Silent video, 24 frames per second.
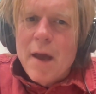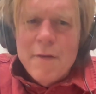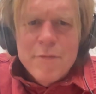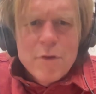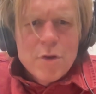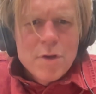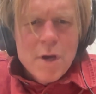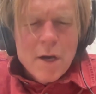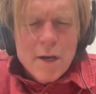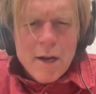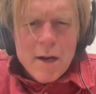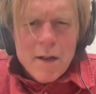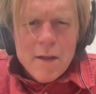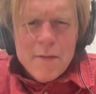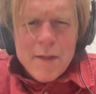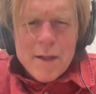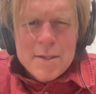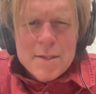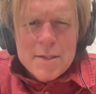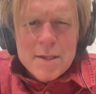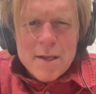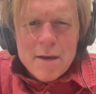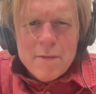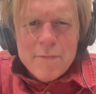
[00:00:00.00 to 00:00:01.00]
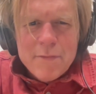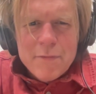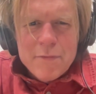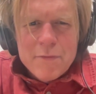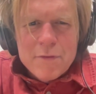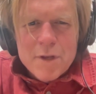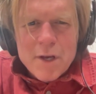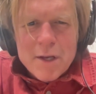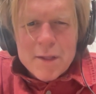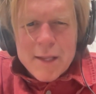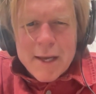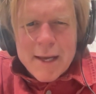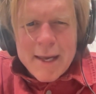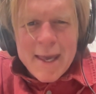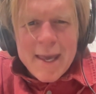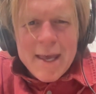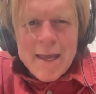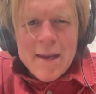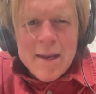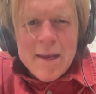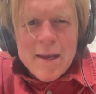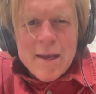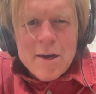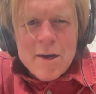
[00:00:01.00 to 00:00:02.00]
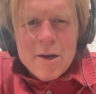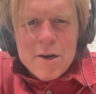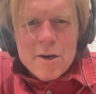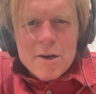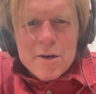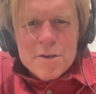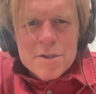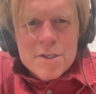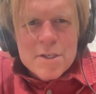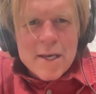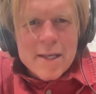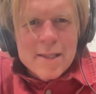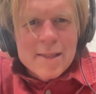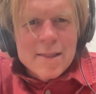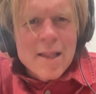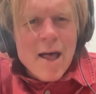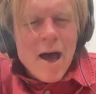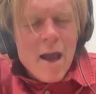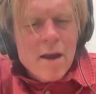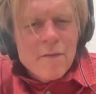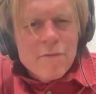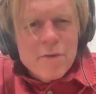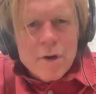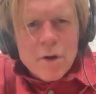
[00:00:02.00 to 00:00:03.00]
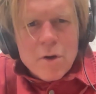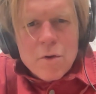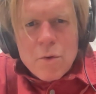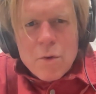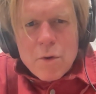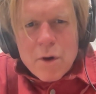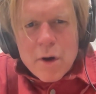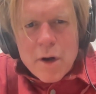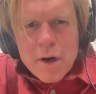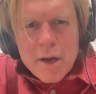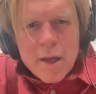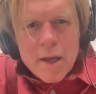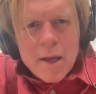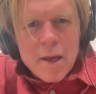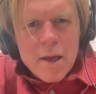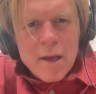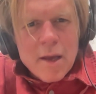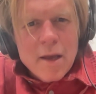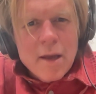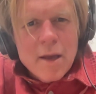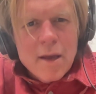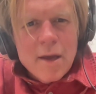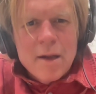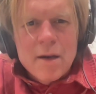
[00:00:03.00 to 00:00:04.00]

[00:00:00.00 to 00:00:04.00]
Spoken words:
Have you done any of that stuff? Have you done like in-ears and live recording?